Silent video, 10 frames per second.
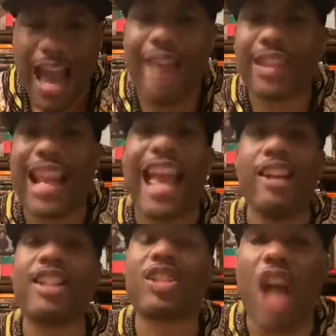after they
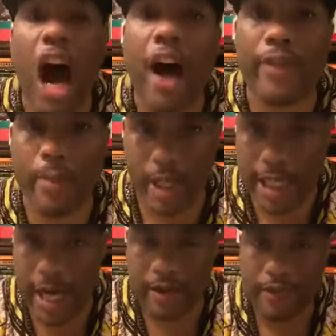done starved them to
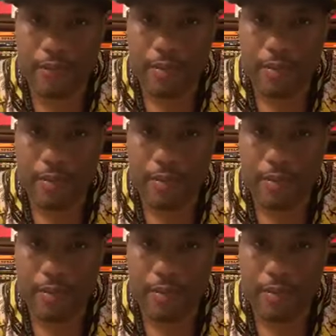death.